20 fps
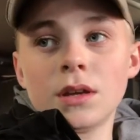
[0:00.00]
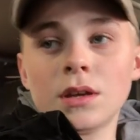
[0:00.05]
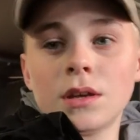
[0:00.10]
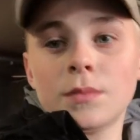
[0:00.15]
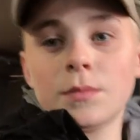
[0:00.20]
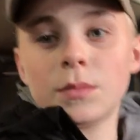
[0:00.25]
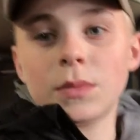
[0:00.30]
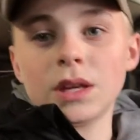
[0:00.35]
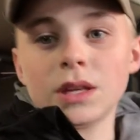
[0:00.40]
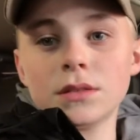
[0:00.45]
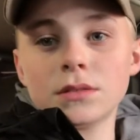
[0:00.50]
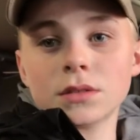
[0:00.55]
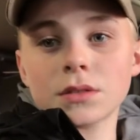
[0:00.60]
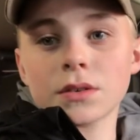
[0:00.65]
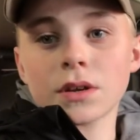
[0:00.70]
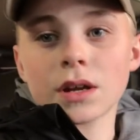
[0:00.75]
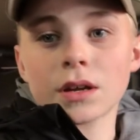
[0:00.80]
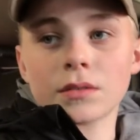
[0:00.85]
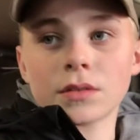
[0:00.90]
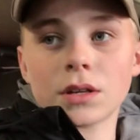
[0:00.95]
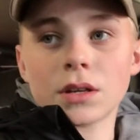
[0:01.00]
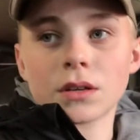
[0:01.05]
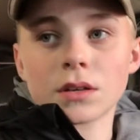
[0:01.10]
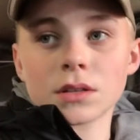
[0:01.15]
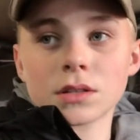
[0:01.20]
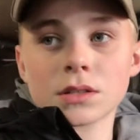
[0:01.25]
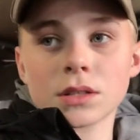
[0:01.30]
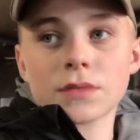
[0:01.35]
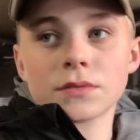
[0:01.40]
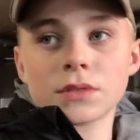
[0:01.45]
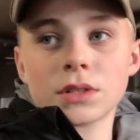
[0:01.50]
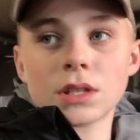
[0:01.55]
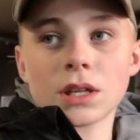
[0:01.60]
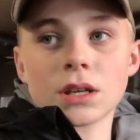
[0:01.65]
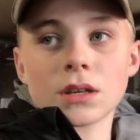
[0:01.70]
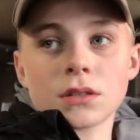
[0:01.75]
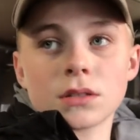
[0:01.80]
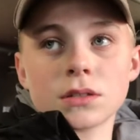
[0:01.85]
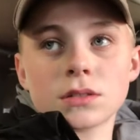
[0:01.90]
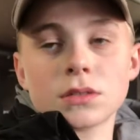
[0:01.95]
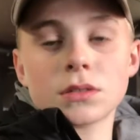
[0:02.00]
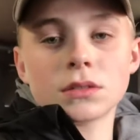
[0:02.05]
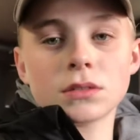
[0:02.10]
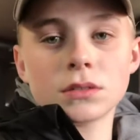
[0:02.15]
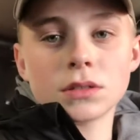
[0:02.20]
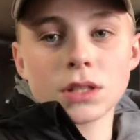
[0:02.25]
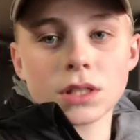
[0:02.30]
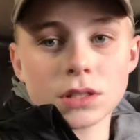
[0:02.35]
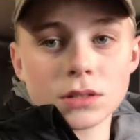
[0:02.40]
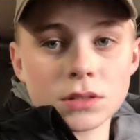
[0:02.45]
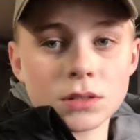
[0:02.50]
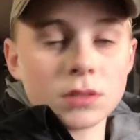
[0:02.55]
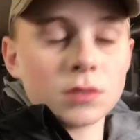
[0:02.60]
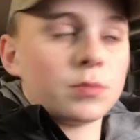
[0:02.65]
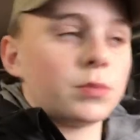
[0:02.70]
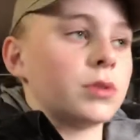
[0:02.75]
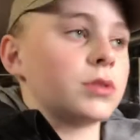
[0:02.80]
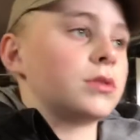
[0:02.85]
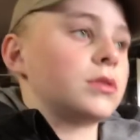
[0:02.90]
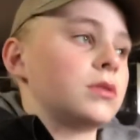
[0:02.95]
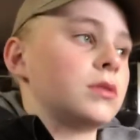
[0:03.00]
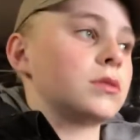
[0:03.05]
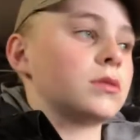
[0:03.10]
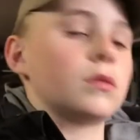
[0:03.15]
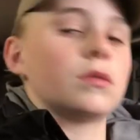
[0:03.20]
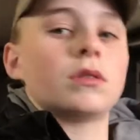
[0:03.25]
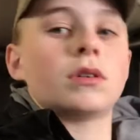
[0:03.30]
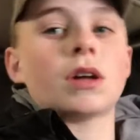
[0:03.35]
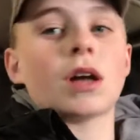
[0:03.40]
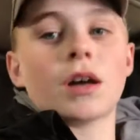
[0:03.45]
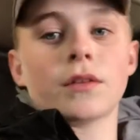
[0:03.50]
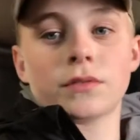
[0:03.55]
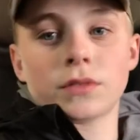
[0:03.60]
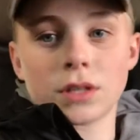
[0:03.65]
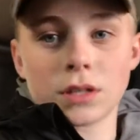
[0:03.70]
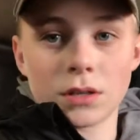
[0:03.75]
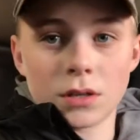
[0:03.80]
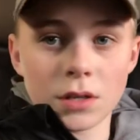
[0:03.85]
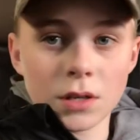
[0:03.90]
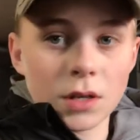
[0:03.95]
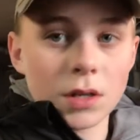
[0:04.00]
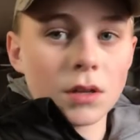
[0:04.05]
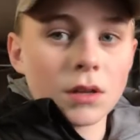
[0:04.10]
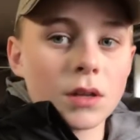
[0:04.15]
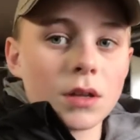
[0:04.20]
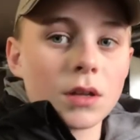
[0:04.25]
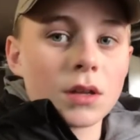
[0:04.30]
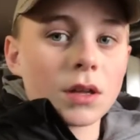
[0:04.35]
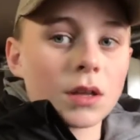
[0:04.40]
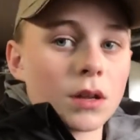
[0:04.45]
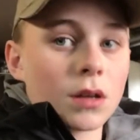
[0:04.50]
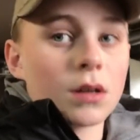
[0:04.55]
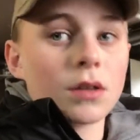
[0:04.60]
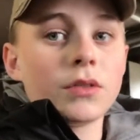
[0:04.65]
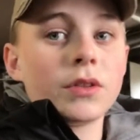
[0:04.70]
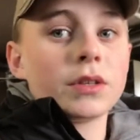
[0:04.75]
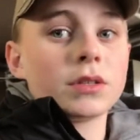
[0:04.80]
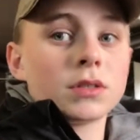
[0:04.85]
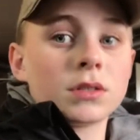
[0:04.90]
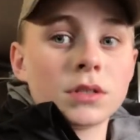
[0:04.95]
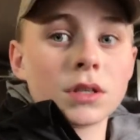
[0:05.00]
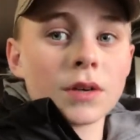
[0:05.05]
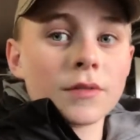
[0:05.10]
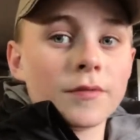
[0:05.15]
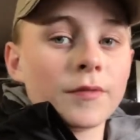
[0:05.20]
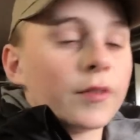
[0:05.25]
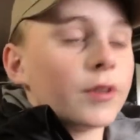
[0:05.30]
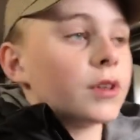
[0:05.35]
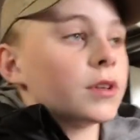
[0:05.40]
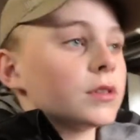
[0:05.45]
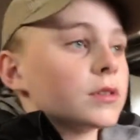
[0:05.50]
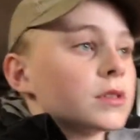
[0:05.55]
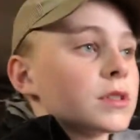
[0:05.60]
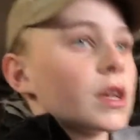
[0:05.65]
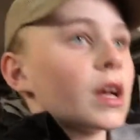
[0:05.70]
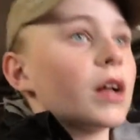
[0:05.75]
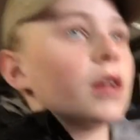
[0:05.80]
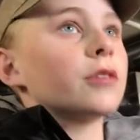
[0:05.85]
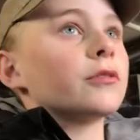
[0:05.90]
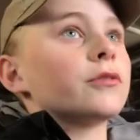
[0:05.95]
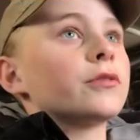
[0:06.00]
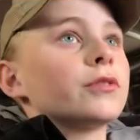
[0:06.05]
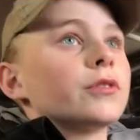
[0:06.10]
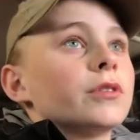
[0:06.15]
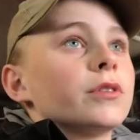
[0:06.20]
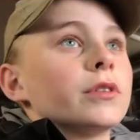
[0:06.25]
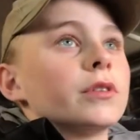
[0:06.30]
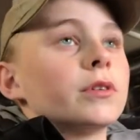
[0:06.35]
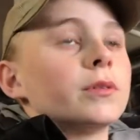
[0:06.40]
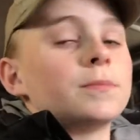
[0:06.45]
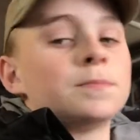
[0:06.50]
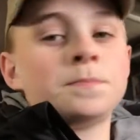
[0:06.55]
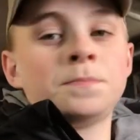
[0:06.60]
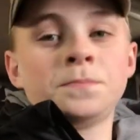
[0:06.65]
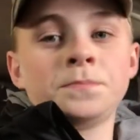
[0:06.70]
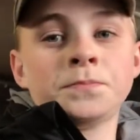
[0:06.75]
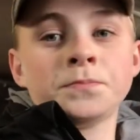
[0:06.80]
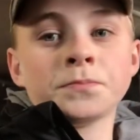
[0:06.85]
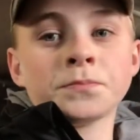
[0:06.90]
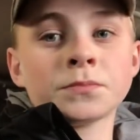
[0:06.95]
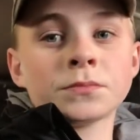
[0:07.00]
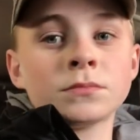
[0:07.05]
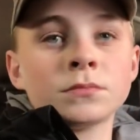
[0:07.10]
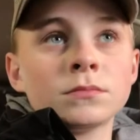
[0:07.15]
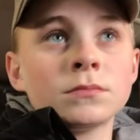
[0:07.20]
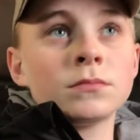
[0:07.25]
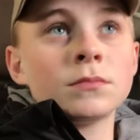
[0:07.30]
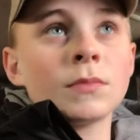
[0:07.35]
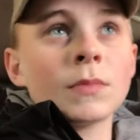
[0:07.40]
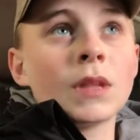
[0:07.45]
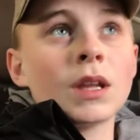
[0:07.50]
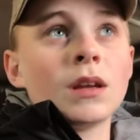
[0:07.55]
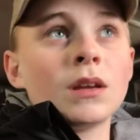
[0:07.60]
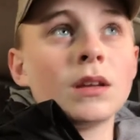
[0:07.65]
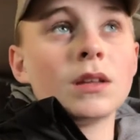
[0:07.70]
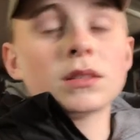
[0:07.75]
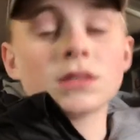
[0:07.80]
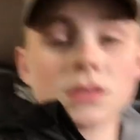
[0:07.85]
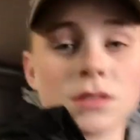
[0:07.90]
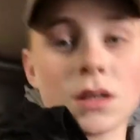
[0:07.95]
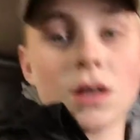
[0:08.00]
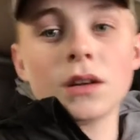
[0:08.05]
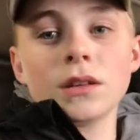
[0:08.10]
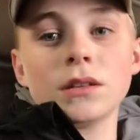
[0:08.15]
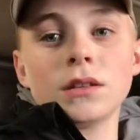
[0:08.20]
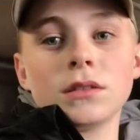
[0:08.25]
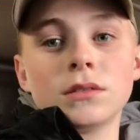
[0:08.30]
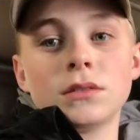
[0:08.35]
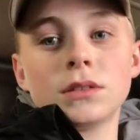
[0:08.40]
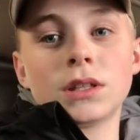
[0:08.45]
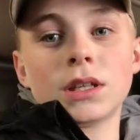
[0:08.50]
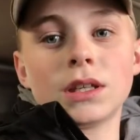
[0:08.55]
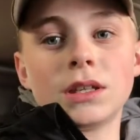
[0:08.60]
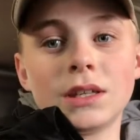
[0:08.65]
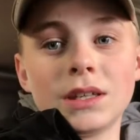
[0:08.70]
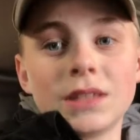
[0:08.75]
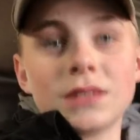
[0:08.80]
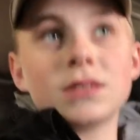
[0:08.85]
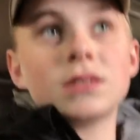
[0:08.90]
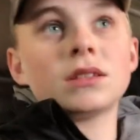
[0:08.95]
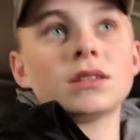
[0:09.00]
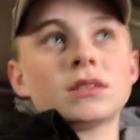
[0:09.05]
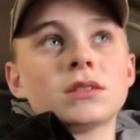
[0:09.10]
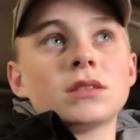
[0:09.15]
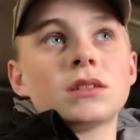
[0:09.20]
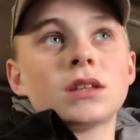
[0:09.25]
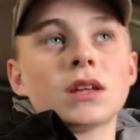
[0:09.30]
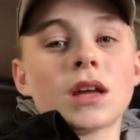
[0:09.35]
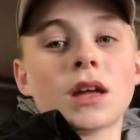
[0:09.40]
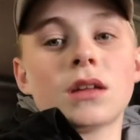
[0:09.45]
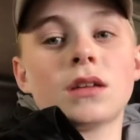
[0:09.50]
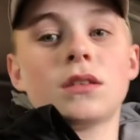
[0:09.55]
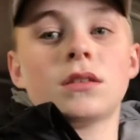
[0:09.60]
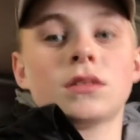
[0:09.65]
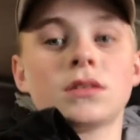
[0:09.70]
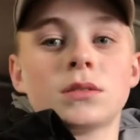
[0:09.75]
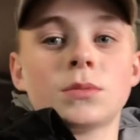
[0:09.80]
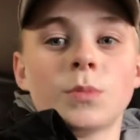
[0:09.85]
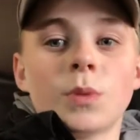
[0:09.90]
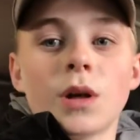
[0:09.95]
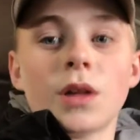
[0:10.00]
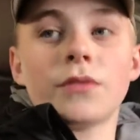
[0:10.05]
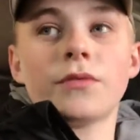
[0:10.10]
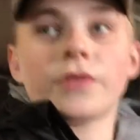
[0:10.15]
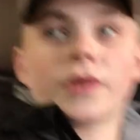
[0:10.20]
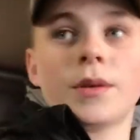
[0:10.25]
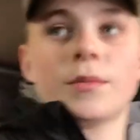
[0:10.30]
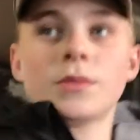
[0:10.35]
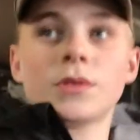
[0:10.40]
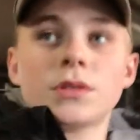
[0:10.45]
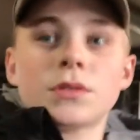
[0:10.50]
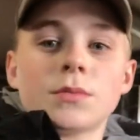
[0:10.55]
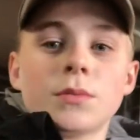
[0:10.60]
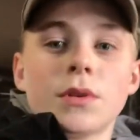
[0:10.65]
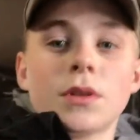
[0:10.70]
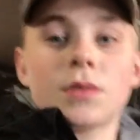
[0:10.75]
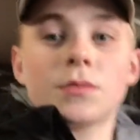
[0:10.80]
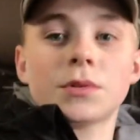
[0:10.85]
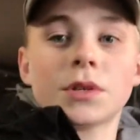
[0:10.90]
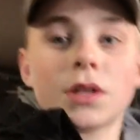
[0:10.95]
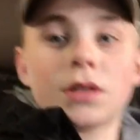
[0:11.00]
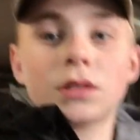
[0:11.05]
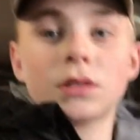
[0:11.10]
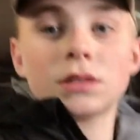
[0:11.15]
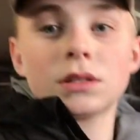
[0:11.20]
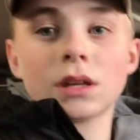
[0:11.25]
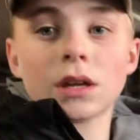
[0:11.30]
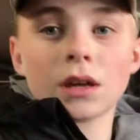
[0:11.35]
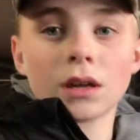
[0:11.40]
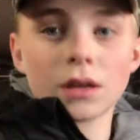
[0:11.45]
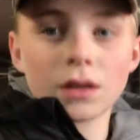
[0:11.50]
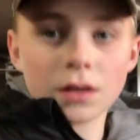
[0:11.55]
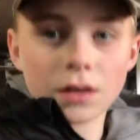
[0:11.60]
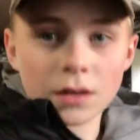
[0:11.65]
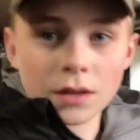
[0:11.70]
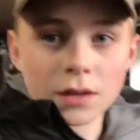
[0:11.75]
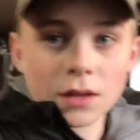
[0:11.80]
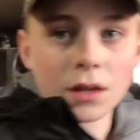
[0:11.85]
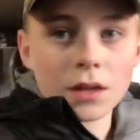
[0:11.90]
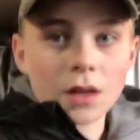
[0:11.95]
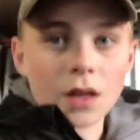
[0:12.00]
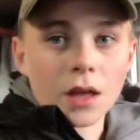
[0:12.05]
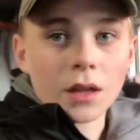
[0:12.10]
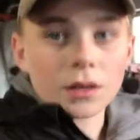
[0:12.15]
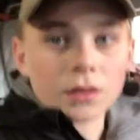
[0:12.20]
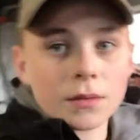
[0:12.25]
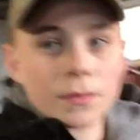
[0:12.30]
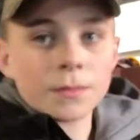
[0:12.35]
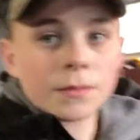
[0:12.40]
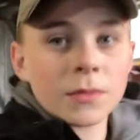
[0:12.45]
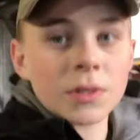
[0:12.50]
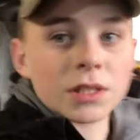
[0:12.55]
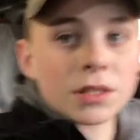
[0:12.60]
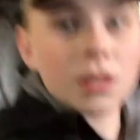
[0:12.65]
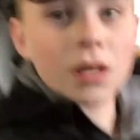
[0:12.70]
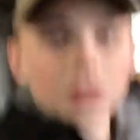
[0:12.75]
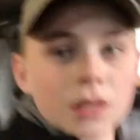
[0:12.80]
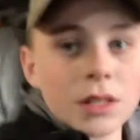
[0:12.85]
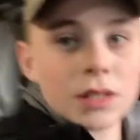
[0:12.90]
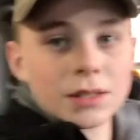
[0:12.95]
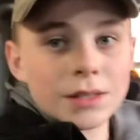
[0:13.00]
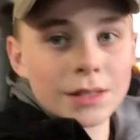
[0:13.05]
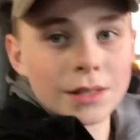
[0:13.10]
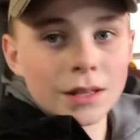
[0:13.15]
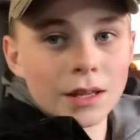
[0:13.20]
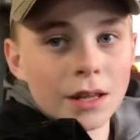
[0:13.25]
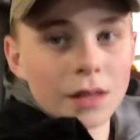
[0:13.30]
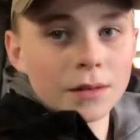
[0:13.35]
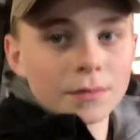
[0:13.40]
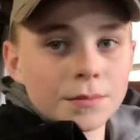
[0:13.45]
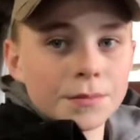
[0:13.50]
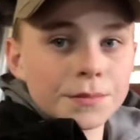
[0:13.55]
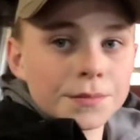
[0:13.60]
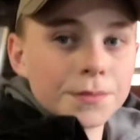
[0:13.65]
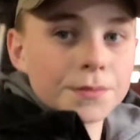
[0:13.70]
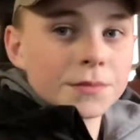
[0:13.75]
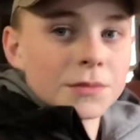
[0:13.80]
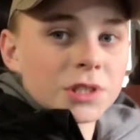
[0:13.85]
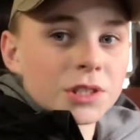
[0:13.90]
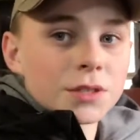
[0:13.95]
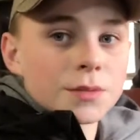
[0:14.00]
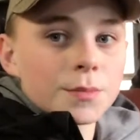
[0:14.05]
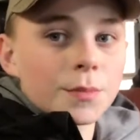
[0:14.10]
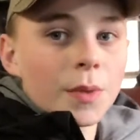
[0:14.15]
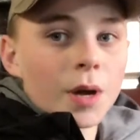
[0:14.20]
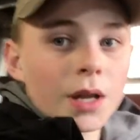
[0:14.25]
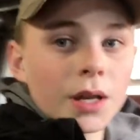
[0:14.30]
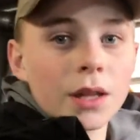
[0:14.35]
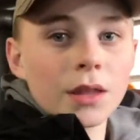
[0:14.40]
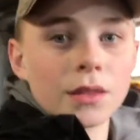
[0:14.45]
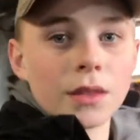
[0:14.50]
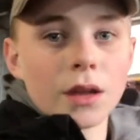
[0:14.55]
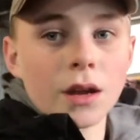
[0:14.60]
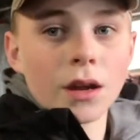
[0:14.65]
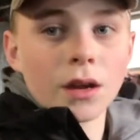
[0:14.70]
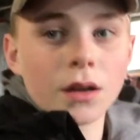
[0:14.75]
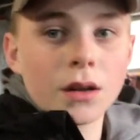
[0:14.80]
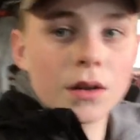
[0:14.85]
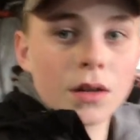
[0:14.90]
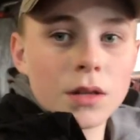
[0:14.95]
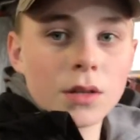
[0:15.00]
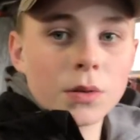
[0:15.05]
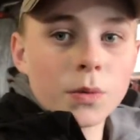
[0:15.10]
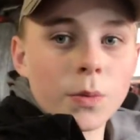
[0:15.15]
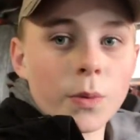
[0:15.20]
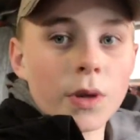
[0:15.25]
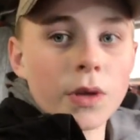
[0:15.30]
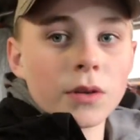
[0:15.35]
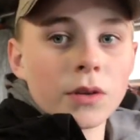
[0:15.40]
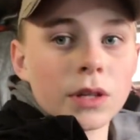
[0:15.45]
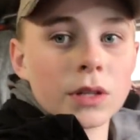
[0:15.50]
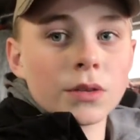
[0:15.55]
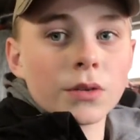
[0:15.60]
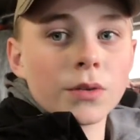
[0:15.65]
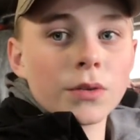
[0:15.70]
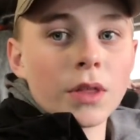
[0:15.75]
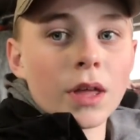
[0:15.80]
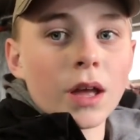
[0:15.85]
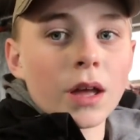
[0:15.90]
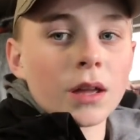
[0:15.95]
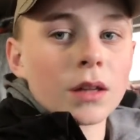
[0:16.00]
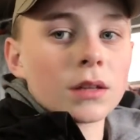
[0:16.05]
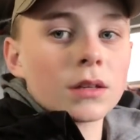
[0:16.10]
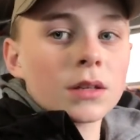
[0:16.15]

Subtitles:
meats around here because you have to take it to certain licensed butchers, or you have to get all this stuff for yourself, or it's not the easiest to get into small farming is what I'm trying to say. And it's not easy to get just money there to where you can do that.